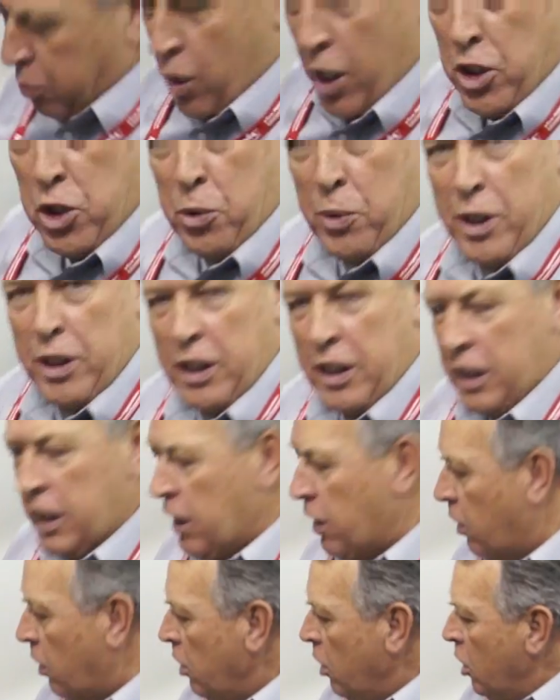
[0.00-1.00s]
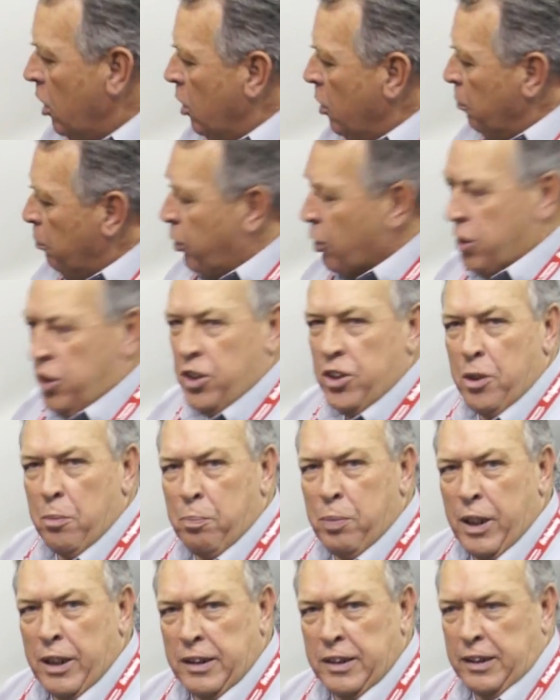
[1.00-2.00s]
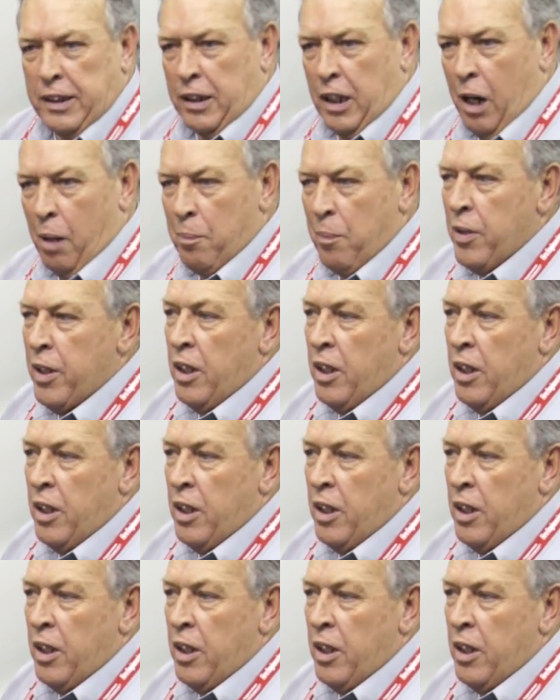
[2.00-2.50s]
pressure into here, pushes the piston up.